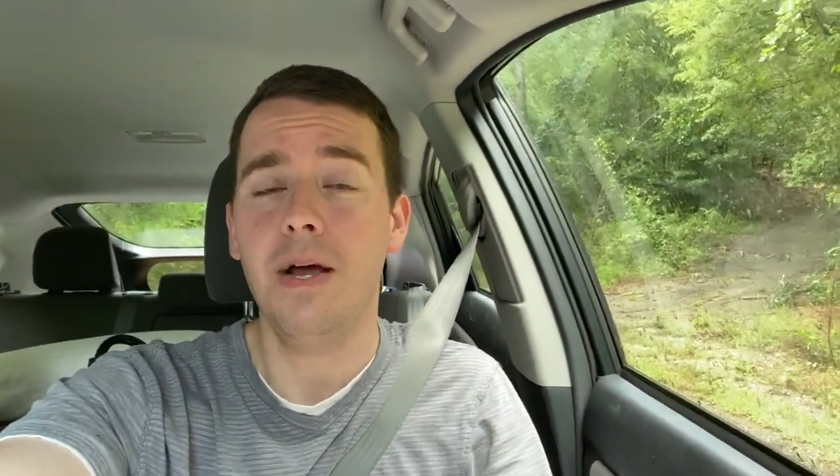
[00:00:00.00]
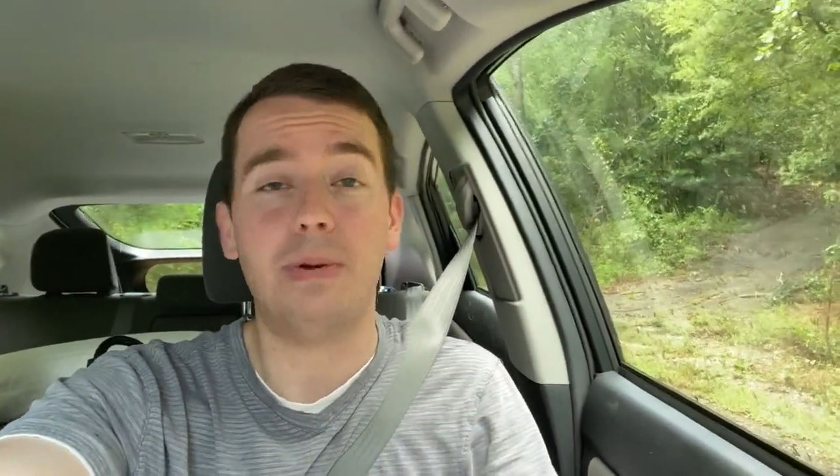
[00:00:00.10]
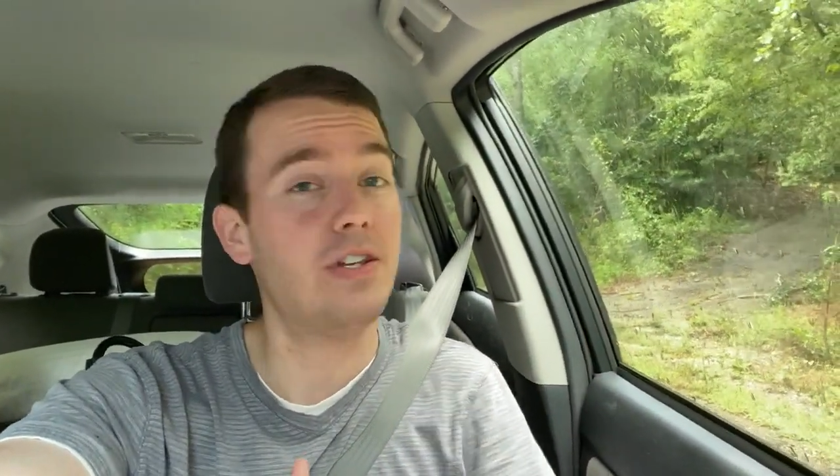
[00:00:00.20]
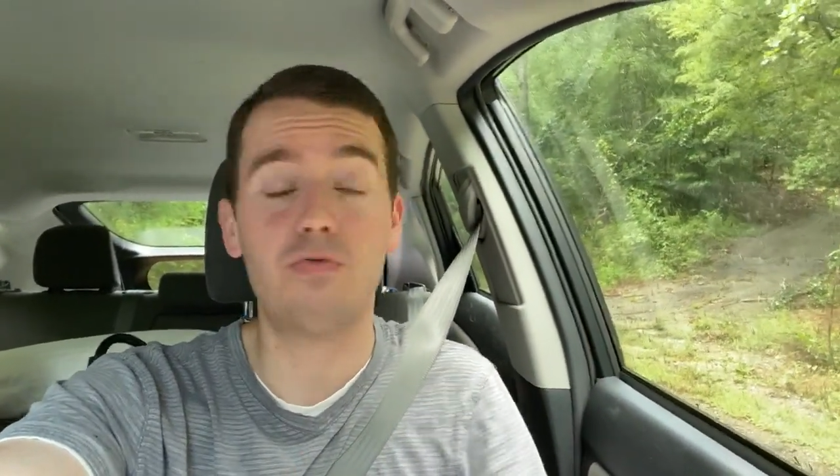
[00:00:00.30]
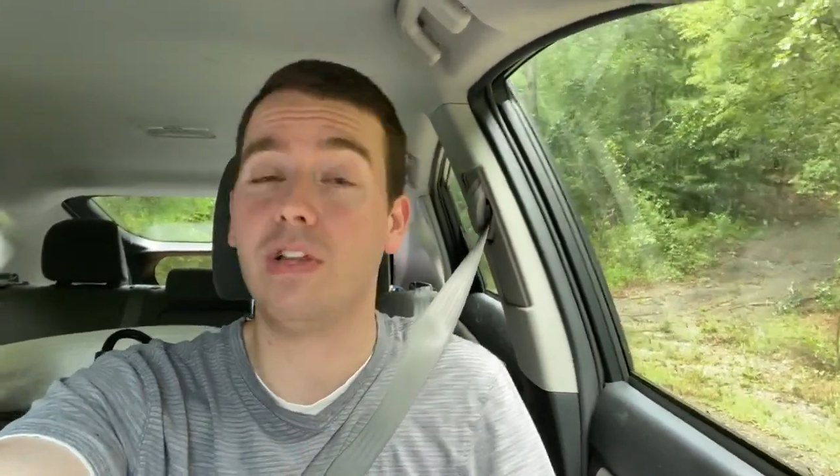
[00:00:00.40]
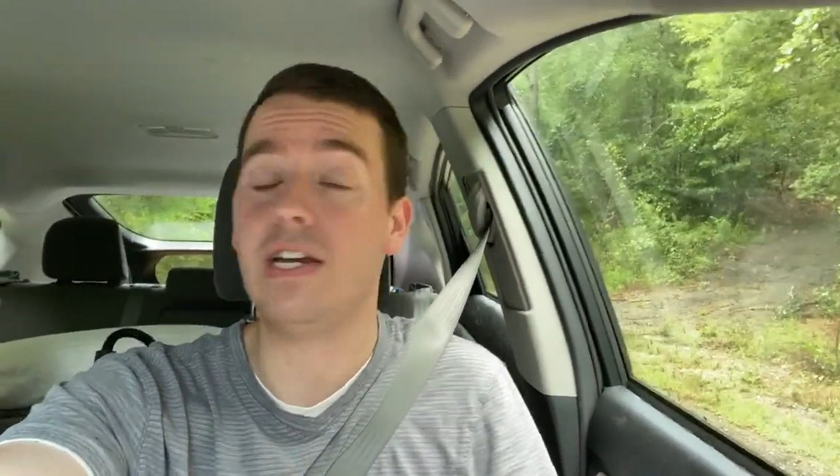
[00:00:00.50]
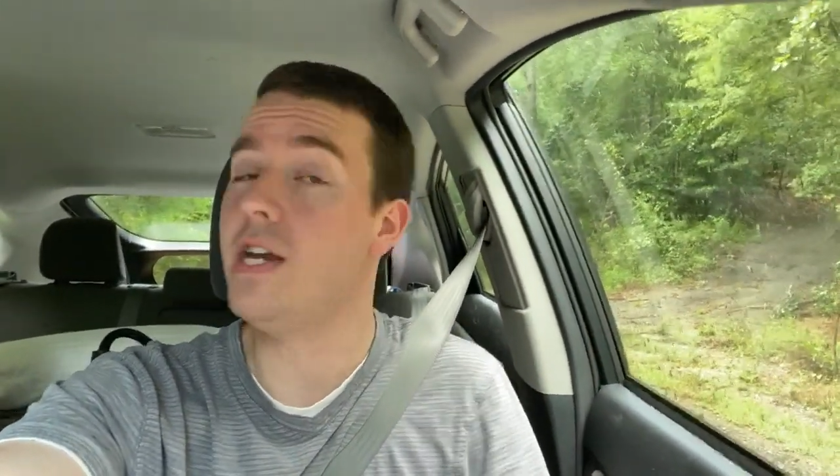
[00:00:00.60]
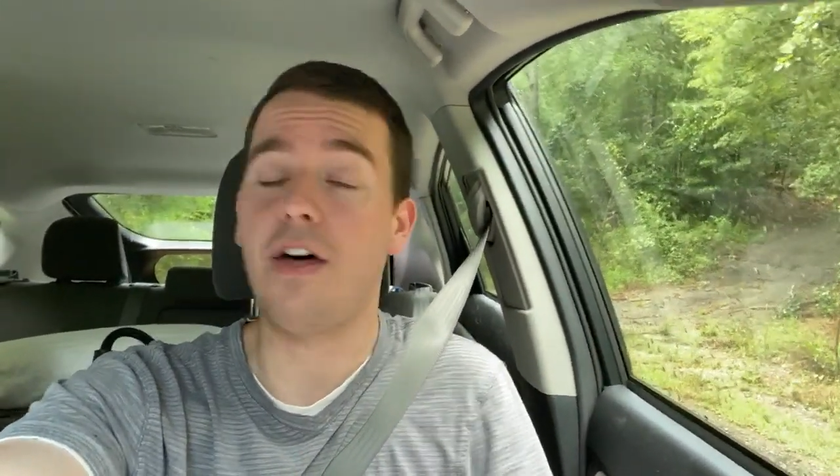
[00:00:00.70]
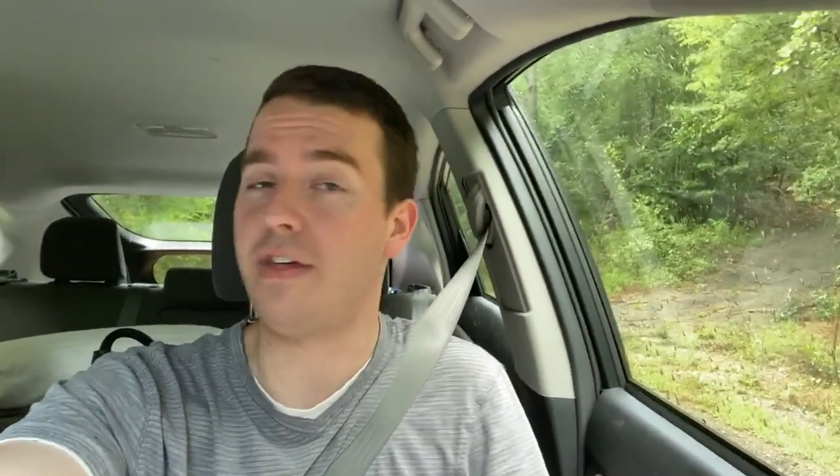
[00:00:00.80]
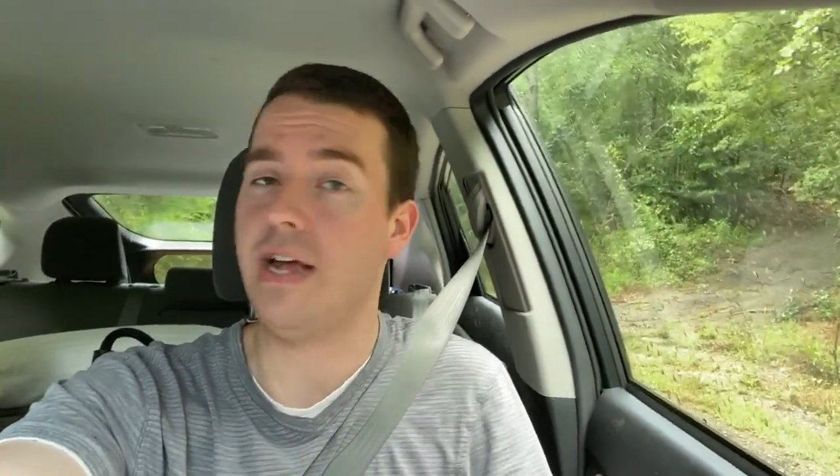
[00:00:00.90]
But there's really
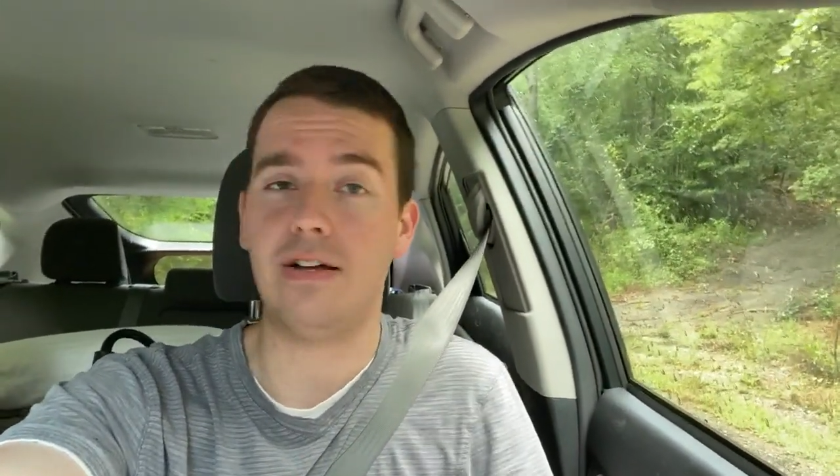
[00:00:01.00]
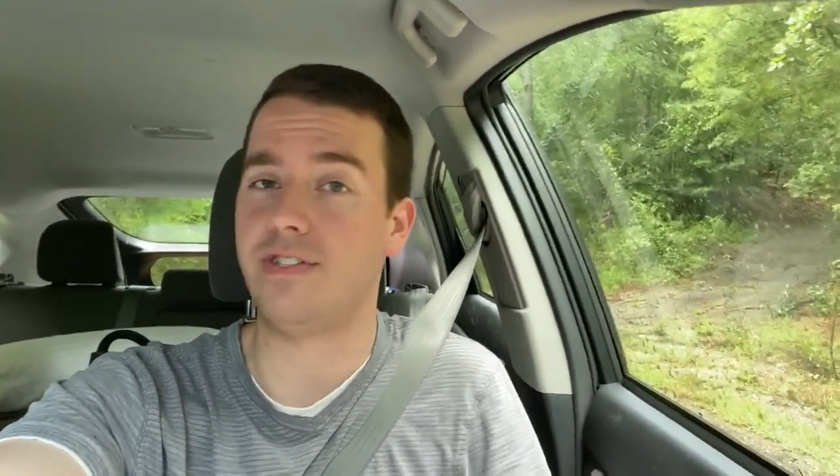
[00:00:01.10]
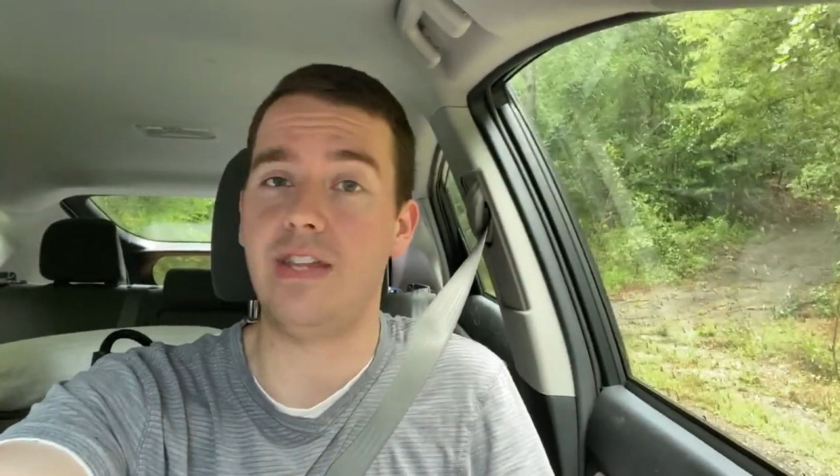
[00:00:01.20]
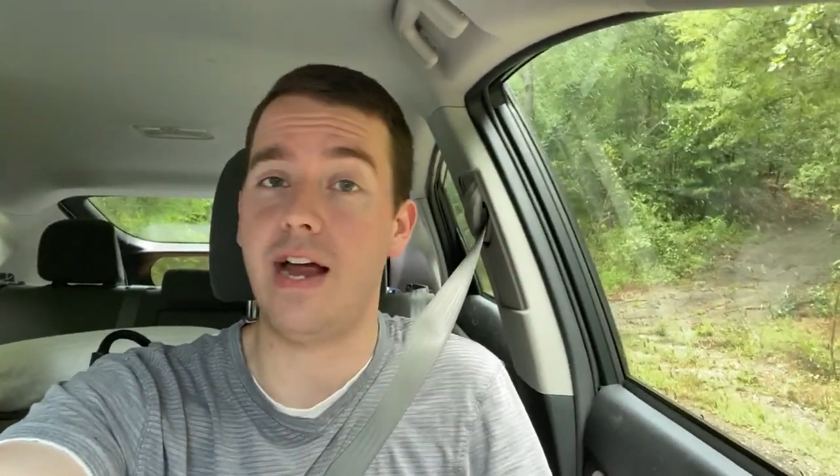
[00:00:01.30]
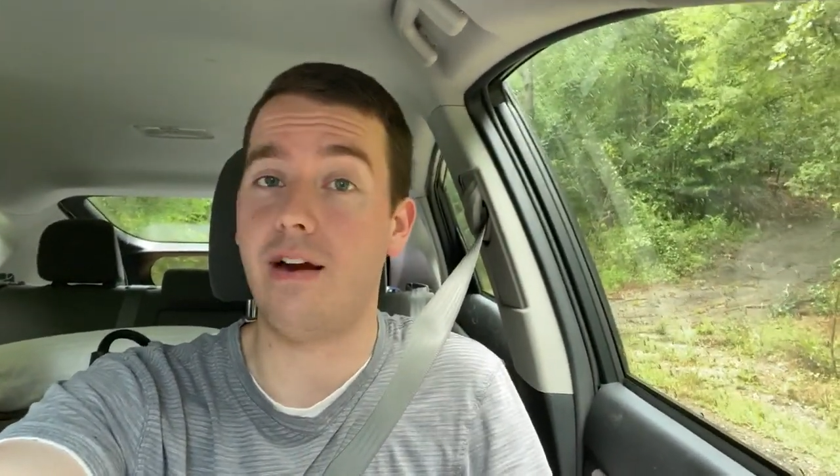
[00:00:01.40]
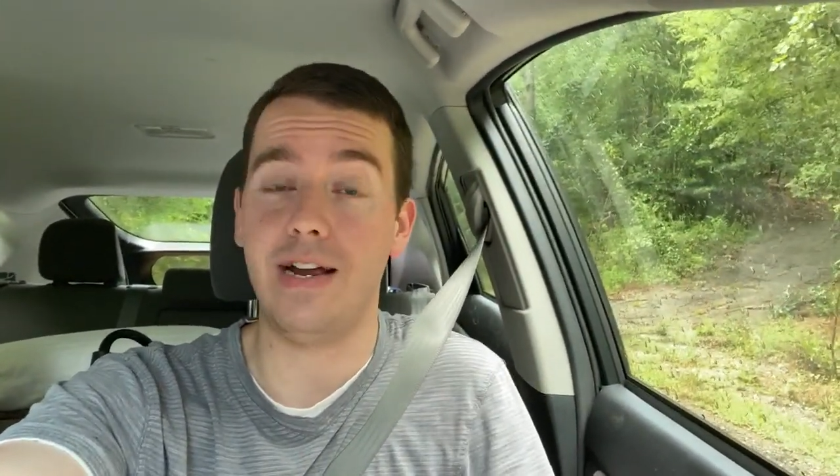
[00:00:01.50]
nothing else there.